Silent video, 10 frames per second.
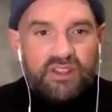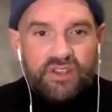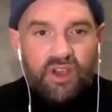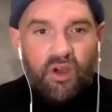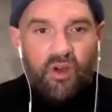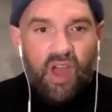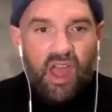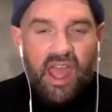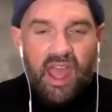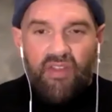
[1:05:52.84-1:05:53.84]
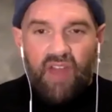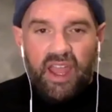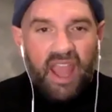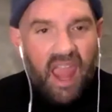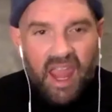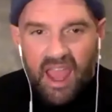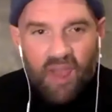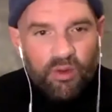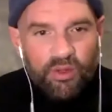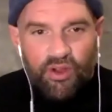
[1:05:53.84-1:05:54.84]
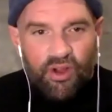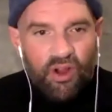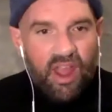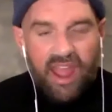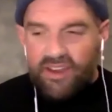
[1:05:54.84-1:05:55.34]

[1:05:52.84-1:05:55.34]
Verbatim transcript: Lizzo and like hang out with her